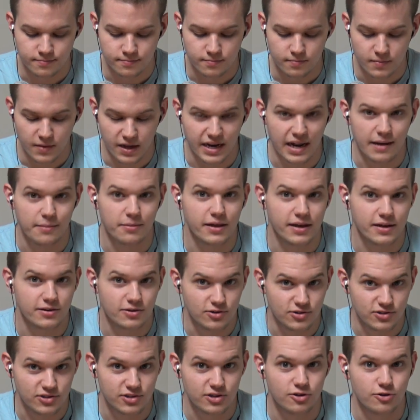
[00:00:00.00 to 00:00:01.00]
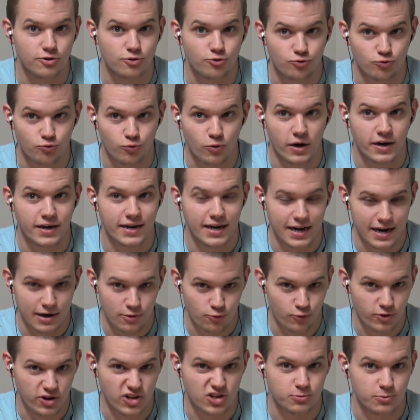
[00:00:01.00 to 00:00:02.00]
enabling it to still run at a
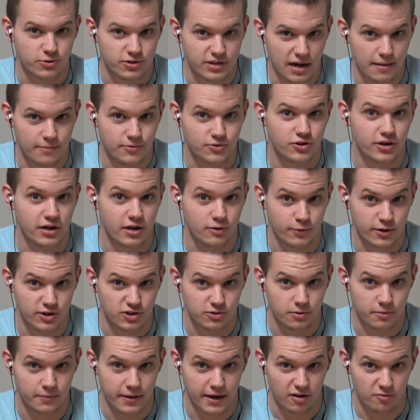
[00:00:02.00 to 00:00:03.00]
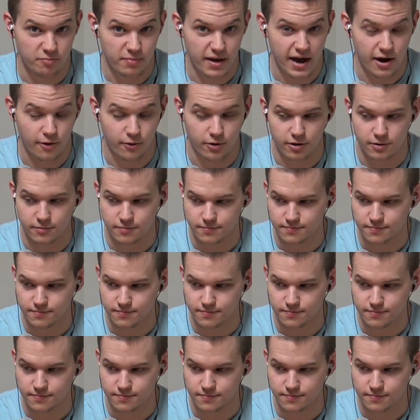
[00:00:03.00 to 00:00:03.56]
reasonable temperature and a reasonable amount of power.